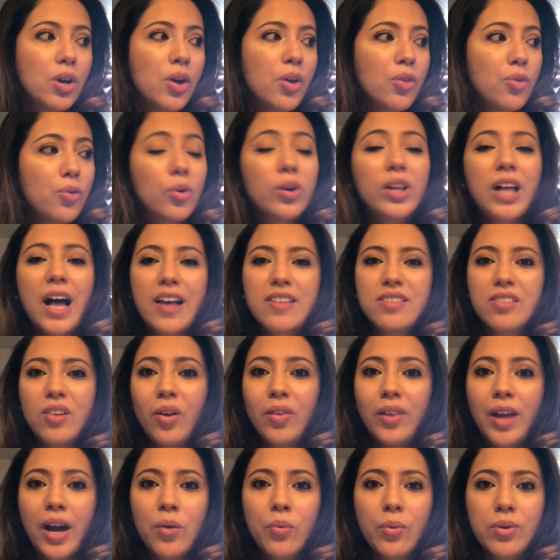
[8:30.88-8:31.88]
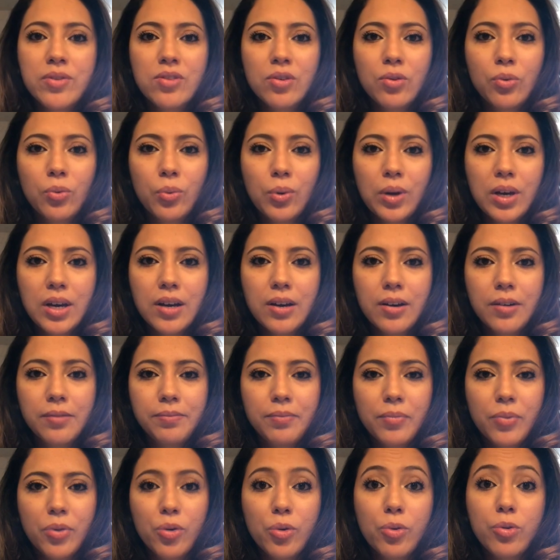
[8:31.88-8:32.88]
through class online once a week
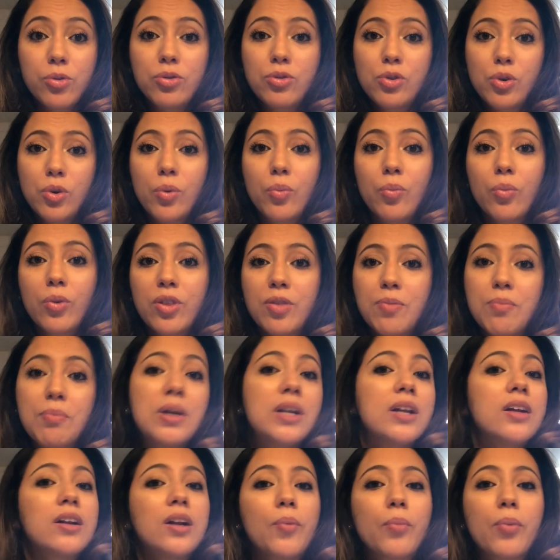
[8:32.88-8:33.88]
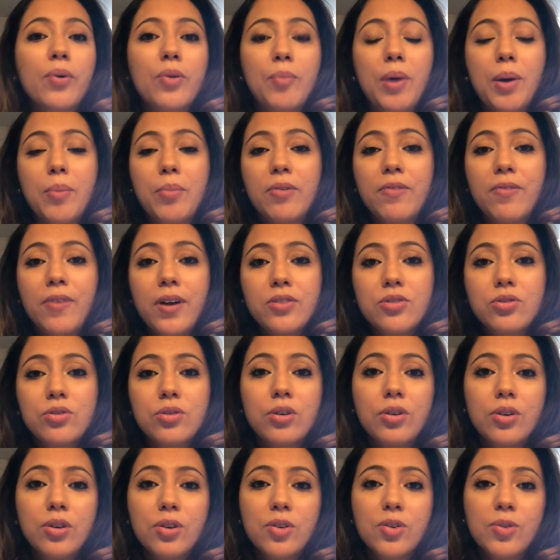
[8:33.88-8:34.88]
through Zoom, with meeting up with my
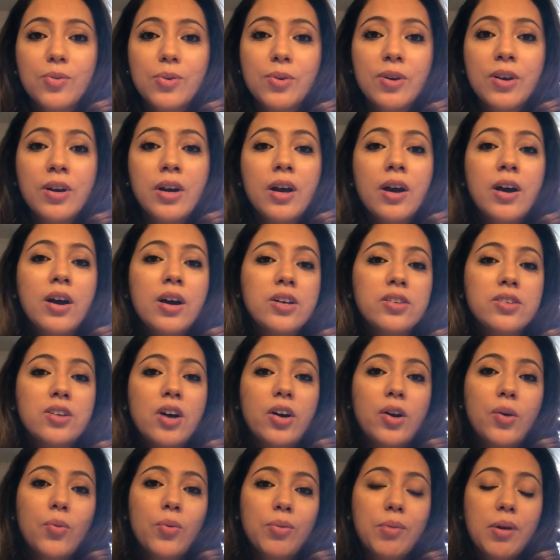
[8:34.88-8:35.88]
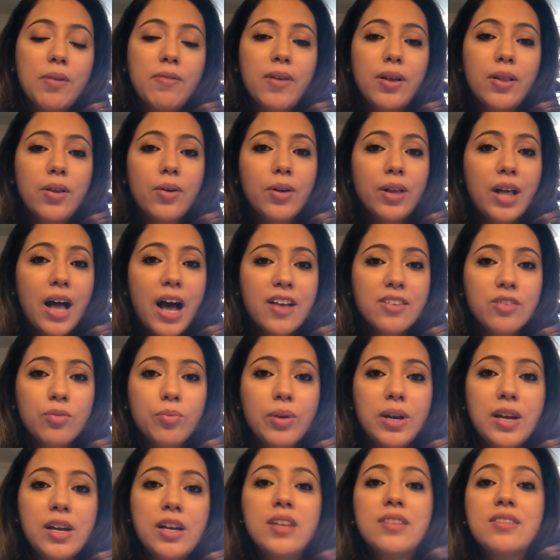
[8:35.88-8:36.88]
professors, talking with my fellow
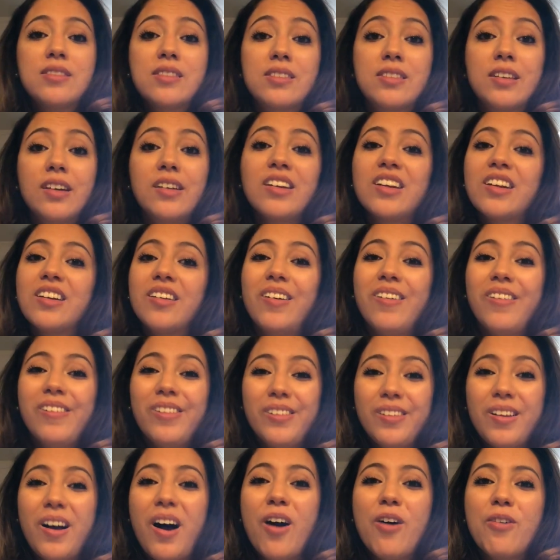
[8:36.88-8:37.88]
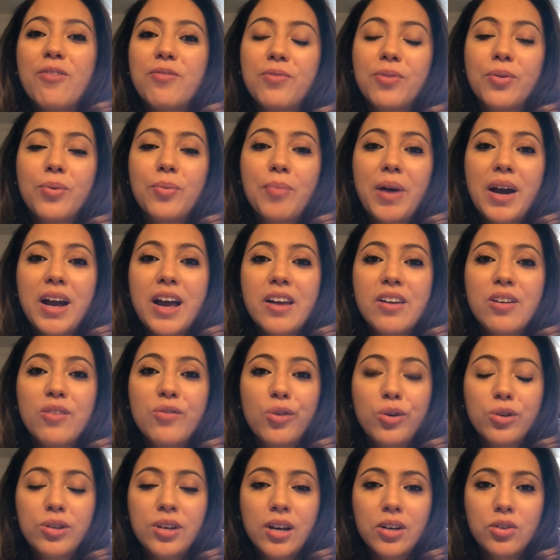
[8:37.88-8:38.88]
classmates, studying a lot for my end of
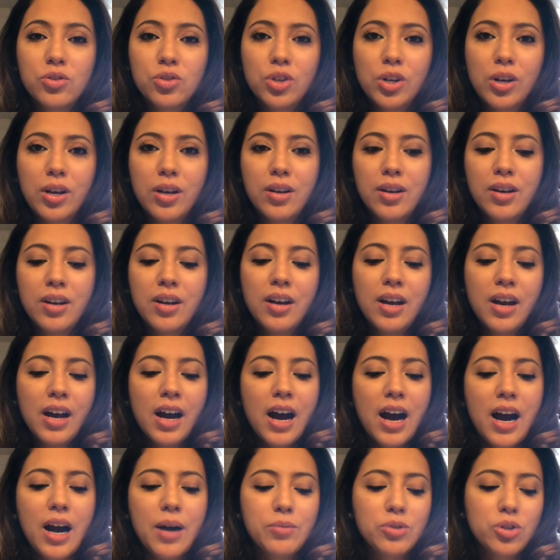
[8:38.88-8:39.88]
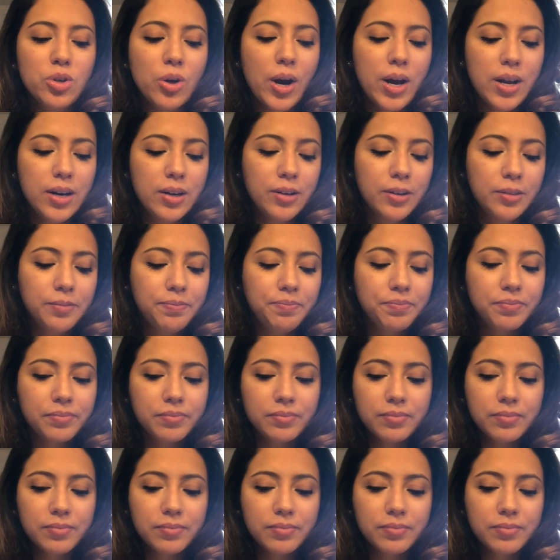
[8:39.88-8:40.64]
rotation. I'm trying to